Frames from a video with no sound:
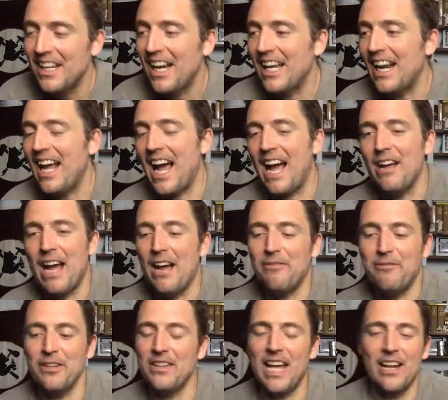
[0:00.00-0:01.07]
And I
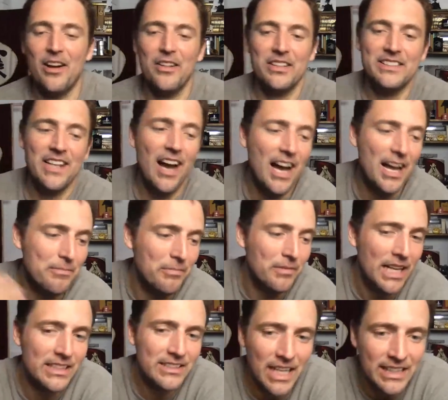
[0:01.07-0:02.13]
feel that all the time.
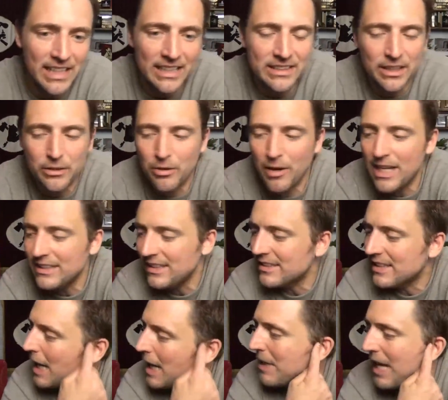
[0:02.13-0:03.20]
It's like, it's a crazy
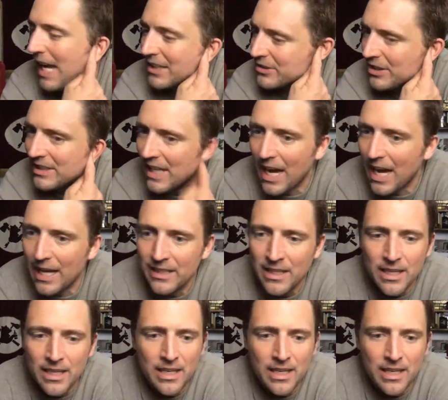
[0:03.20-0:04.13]
time to actually not